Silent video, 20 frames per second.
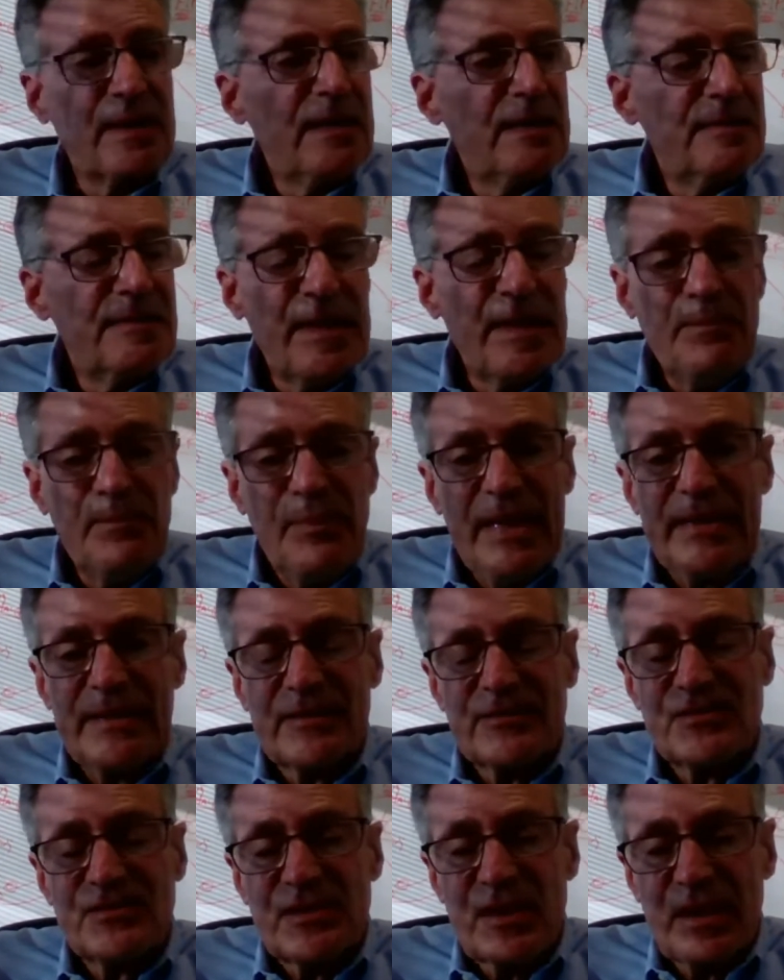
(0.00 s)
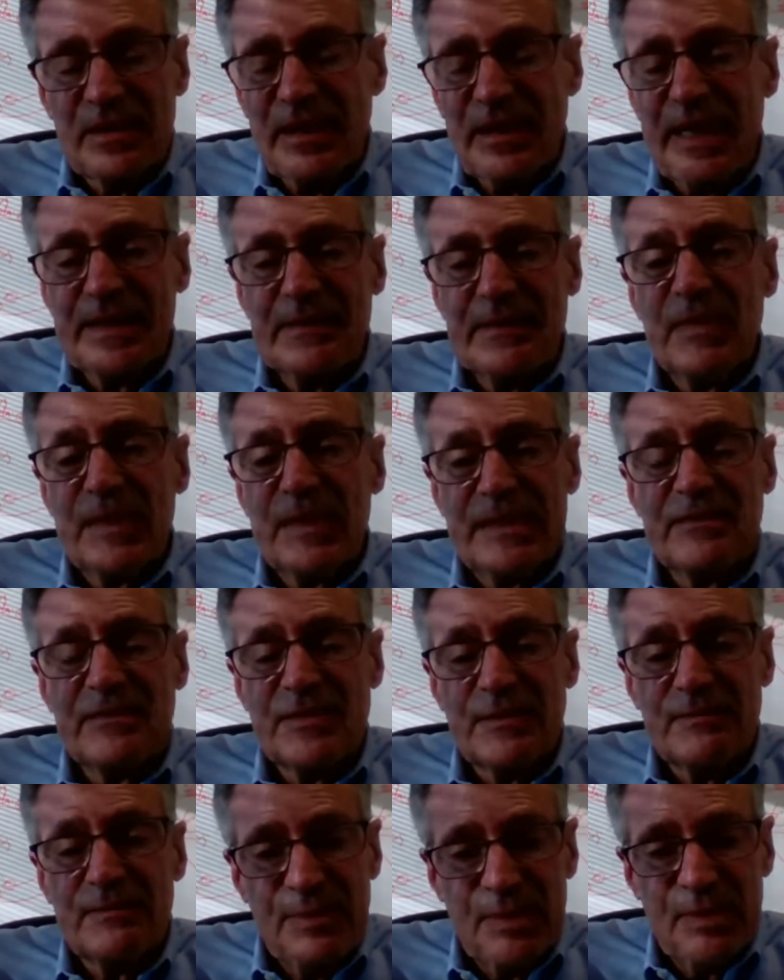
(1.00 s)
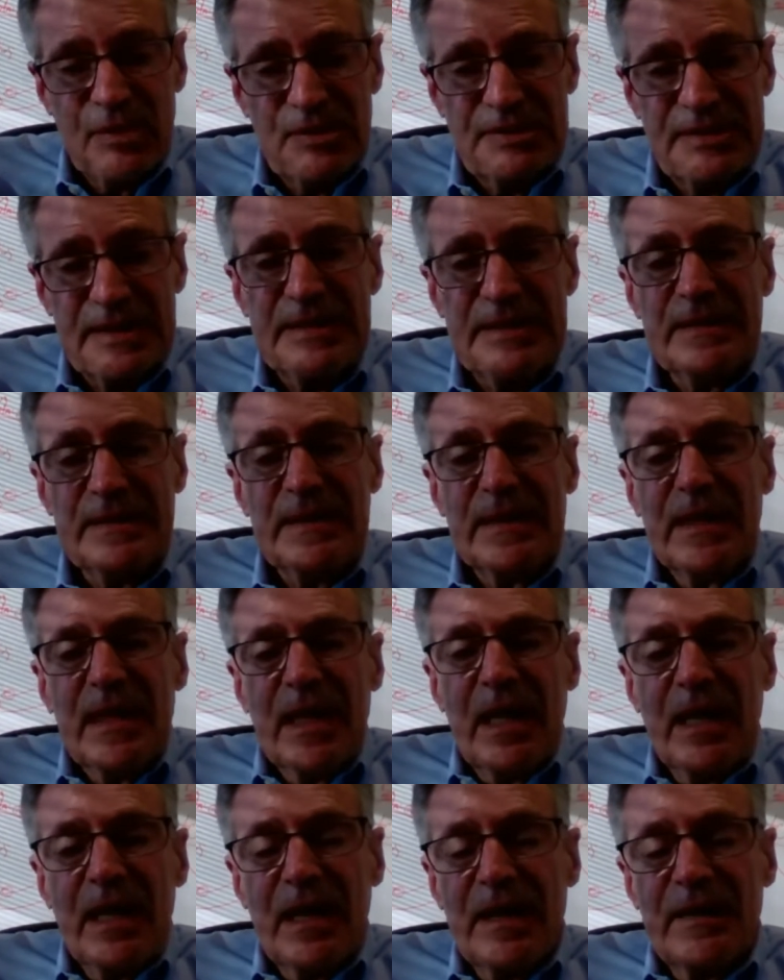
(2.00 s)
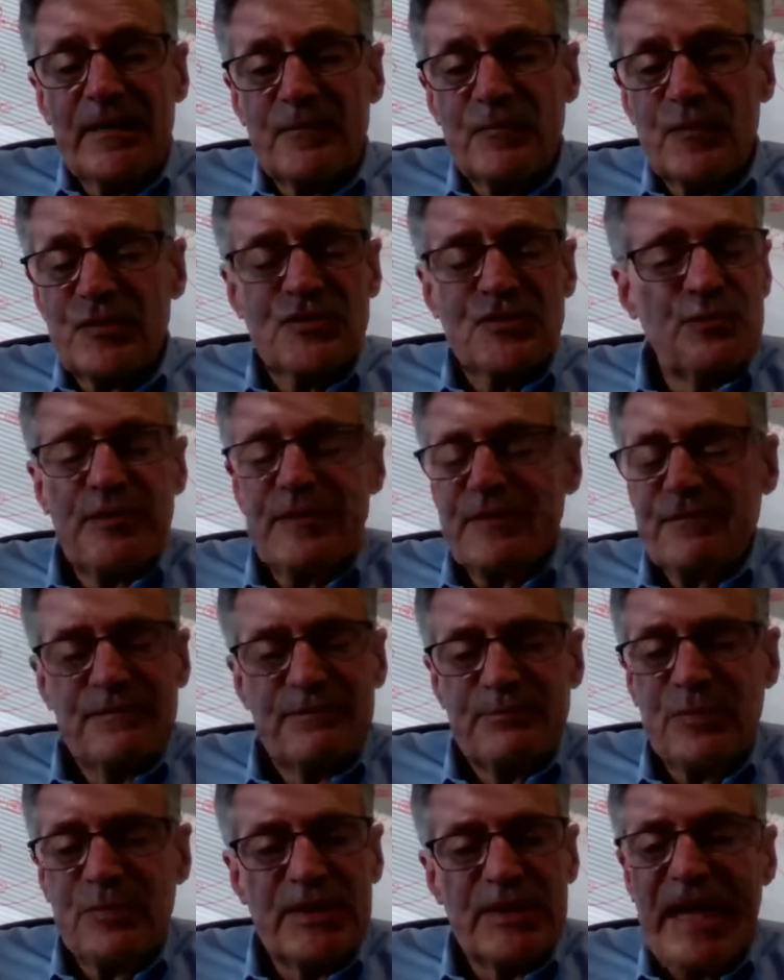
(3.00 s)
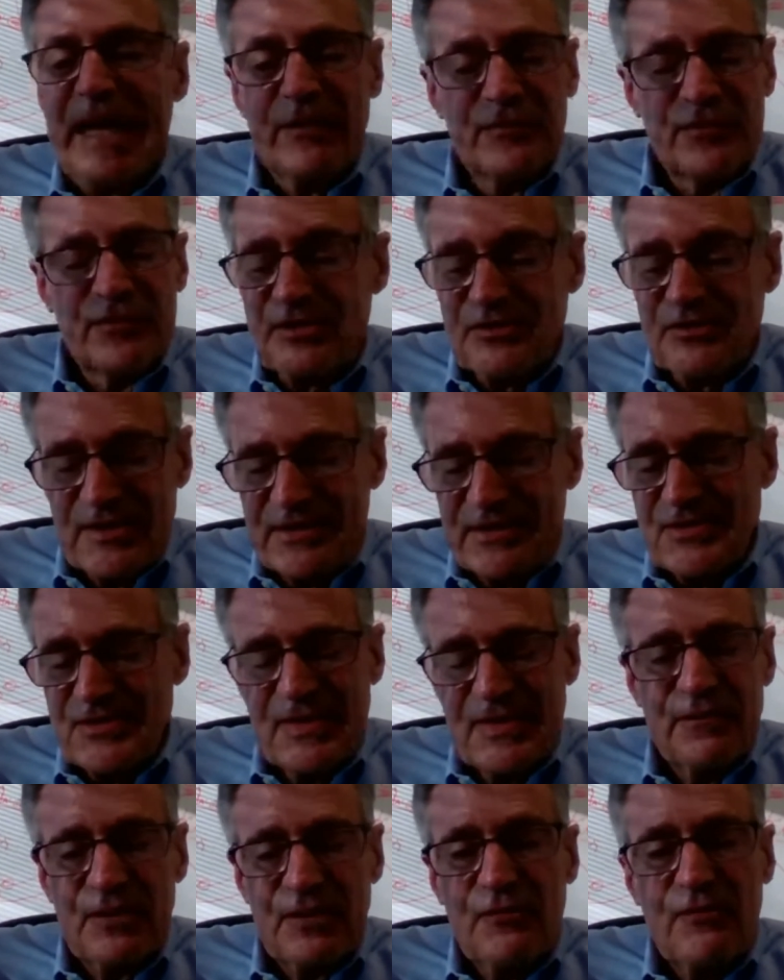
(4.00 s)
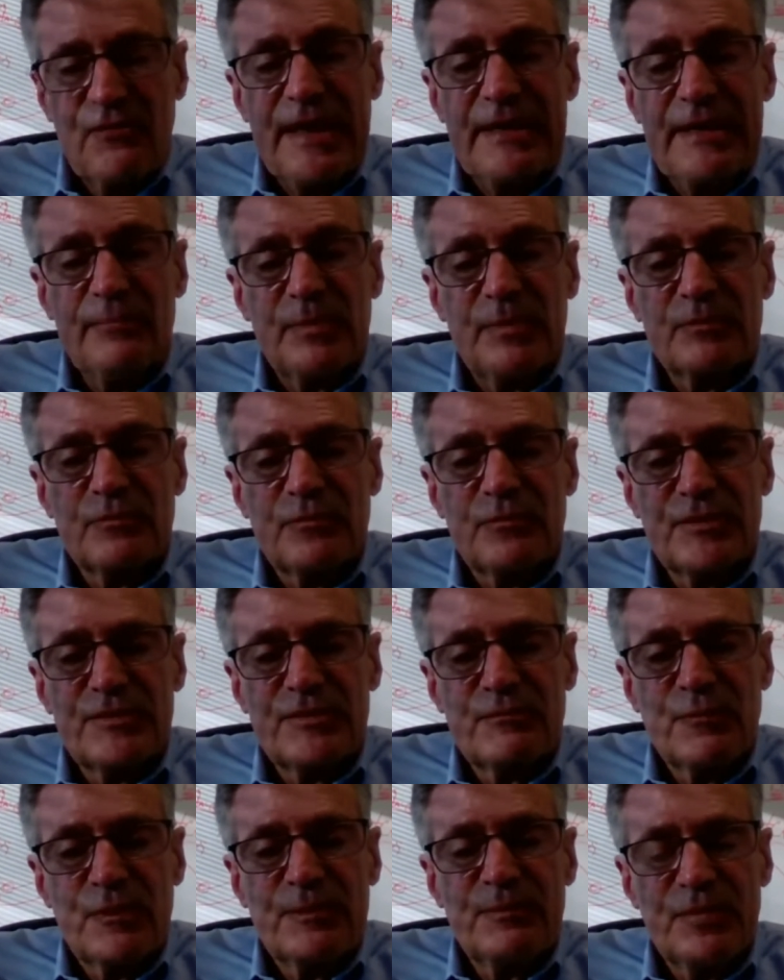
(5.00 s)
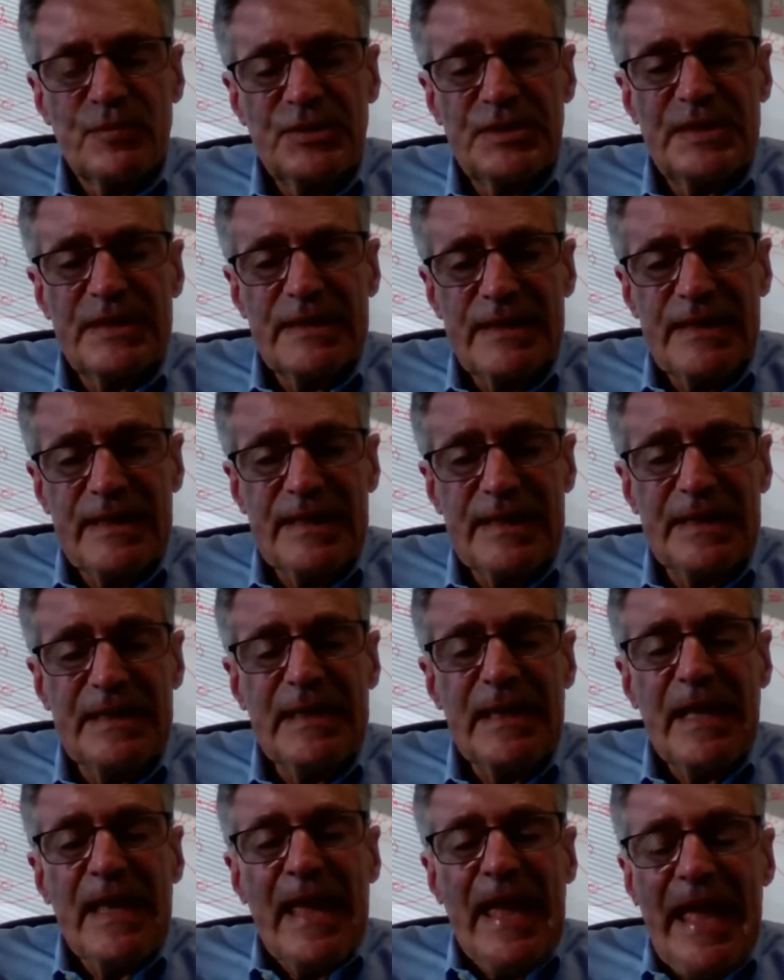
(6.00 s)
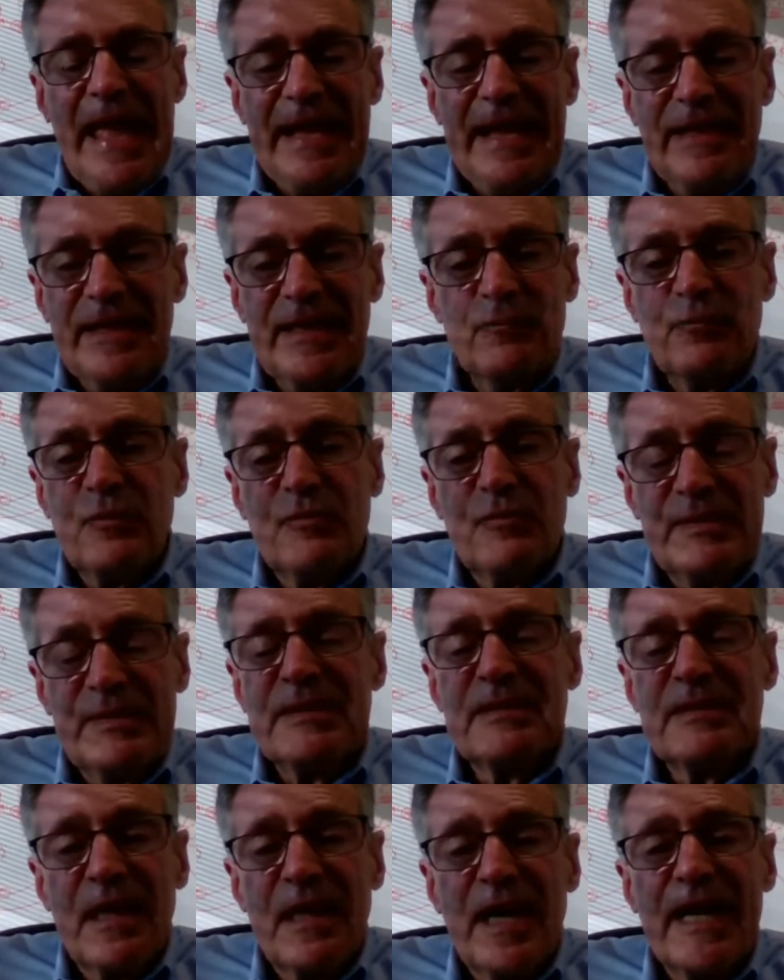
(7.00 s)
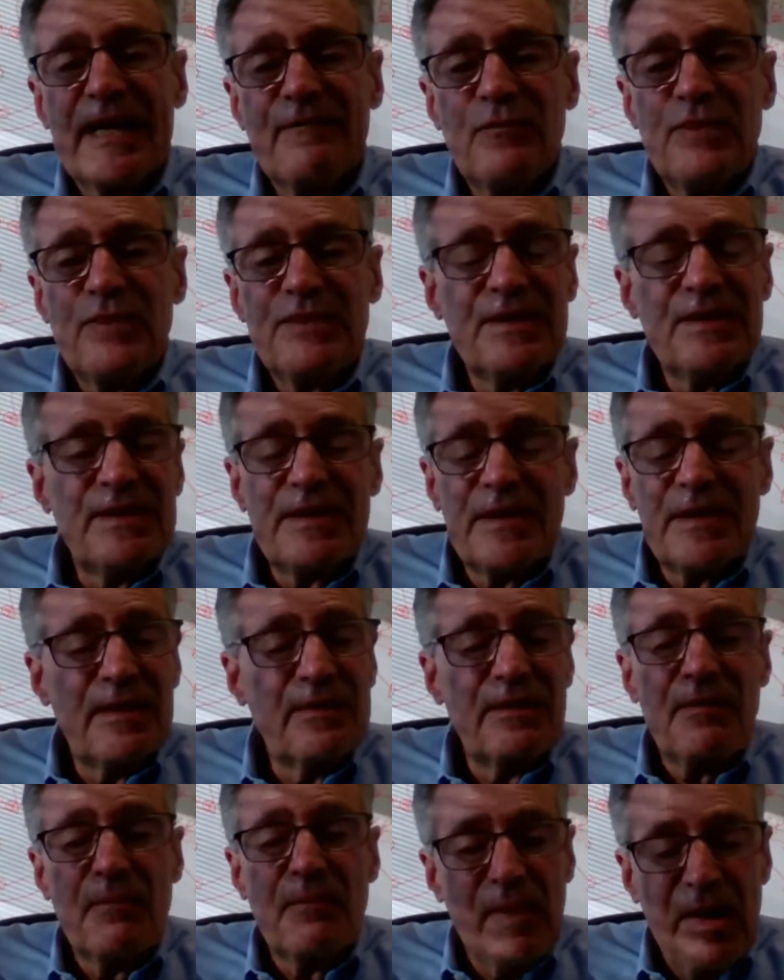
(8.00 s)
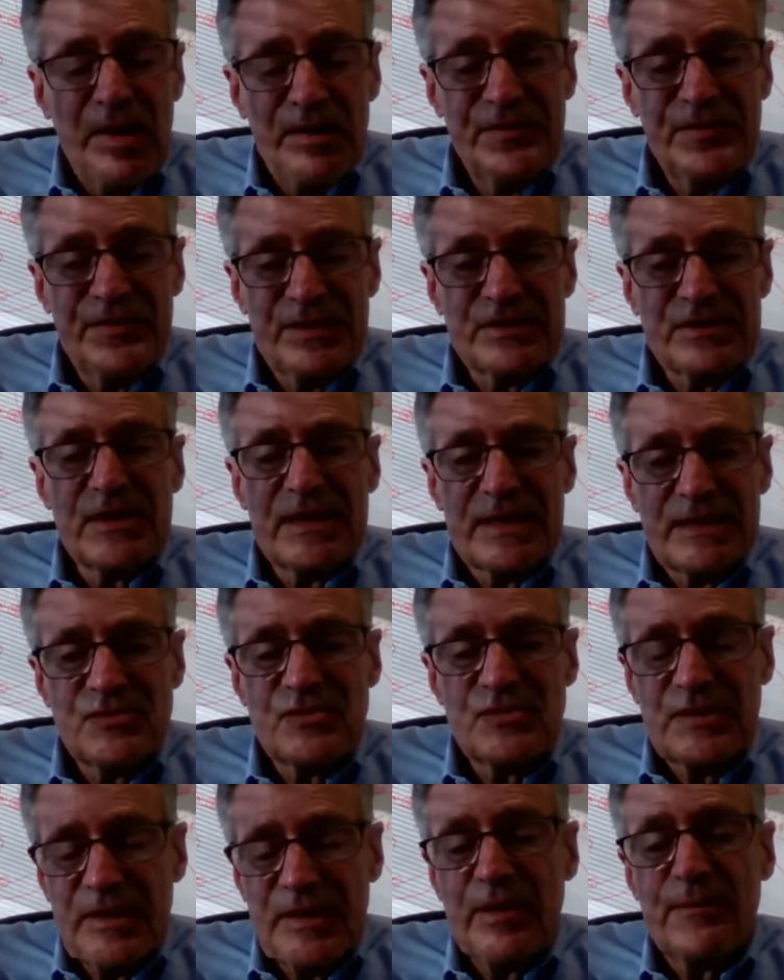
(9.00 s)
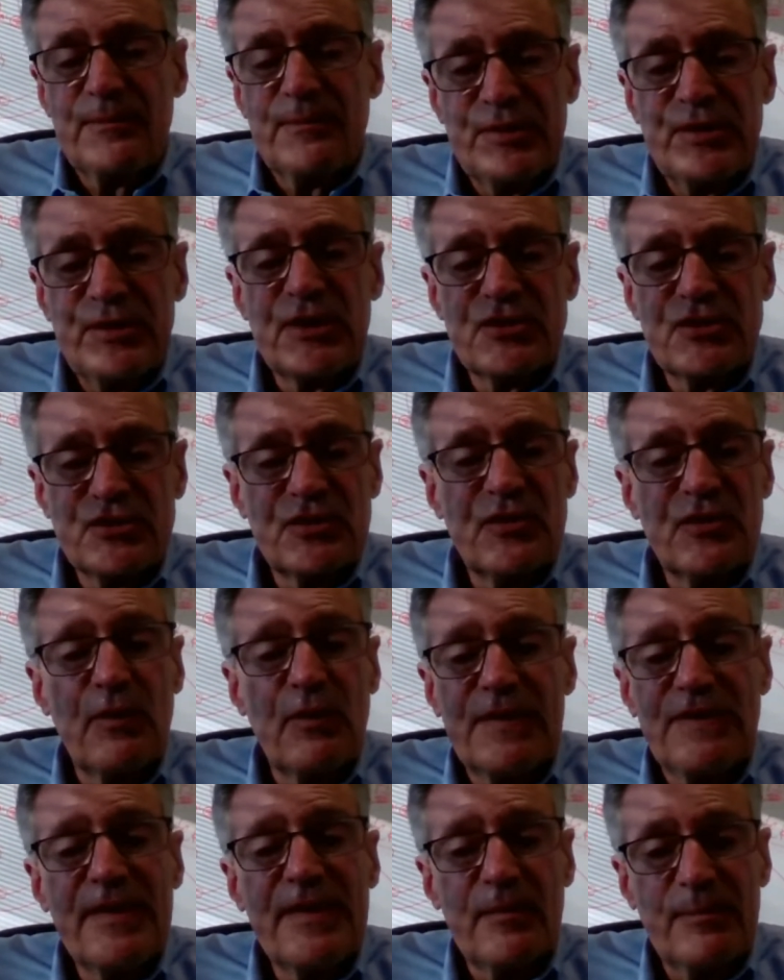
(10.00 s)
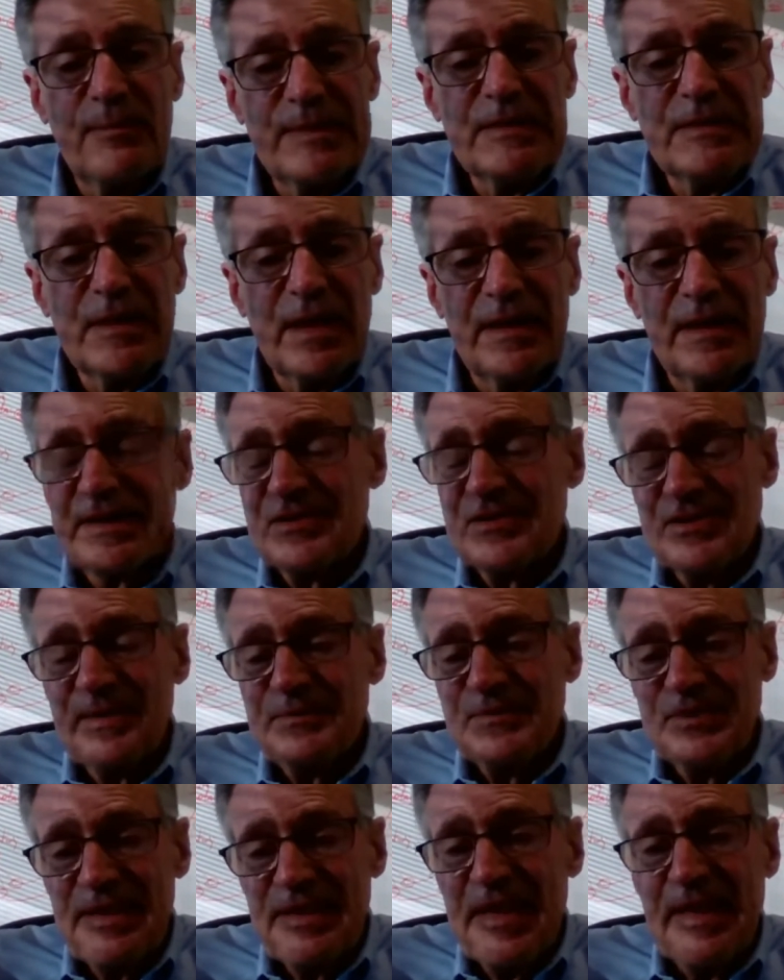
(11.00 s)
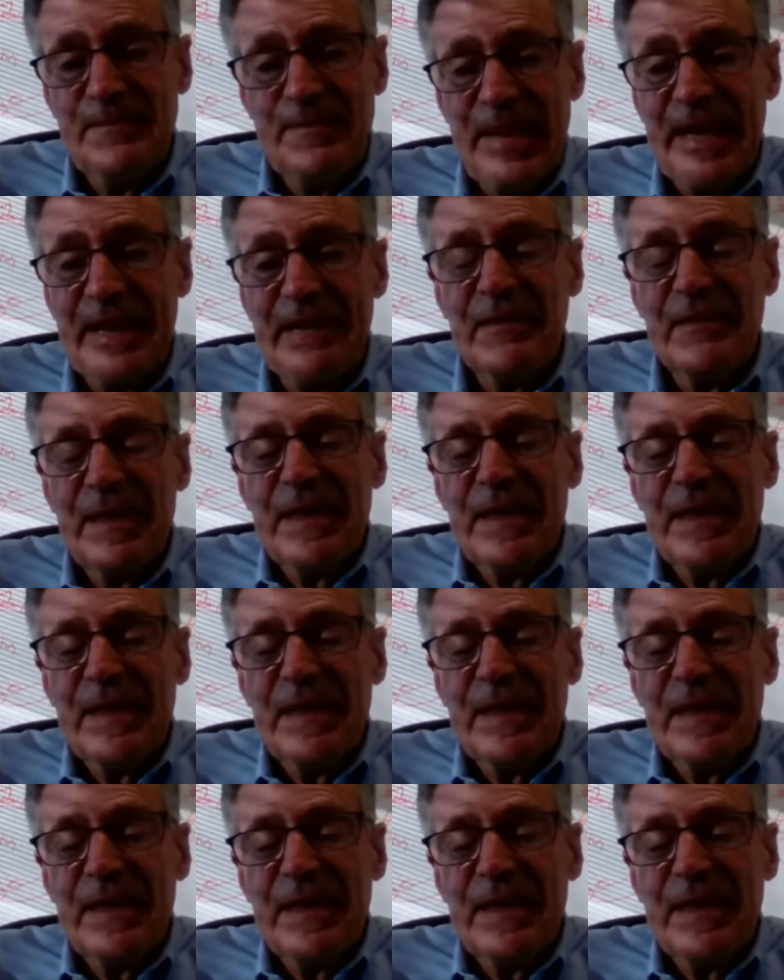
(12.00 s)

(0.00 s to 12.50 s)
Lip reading: They paid us a lot of money to build it, which we've put out there. So that's 70 grand, but we're putting it in, and it will be live within another month is their prediction of when they'll be done. It's up to them now,